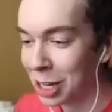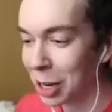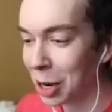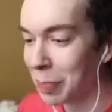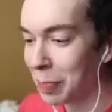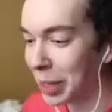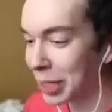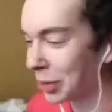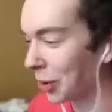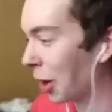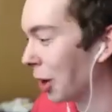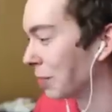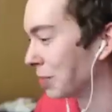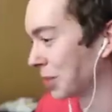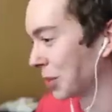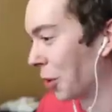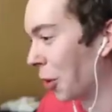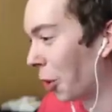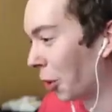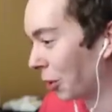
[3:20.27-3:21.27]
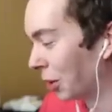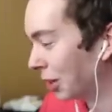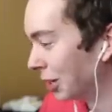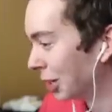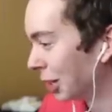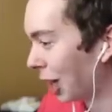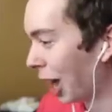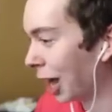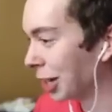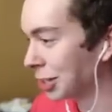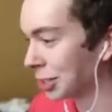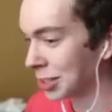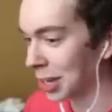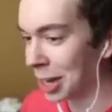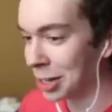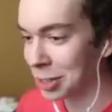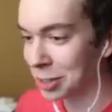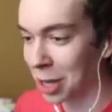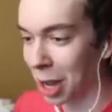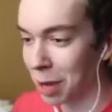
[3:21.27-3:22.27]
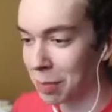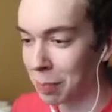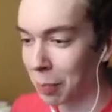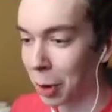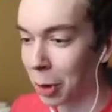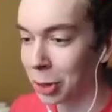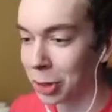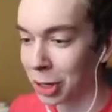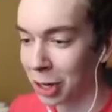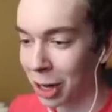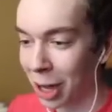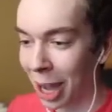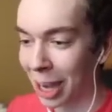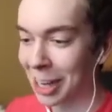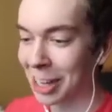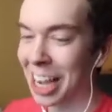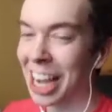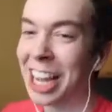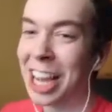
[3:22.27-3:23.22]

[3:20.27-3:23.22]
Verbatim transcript: You're a bit grumps. Oh, I just I just got murdered. I got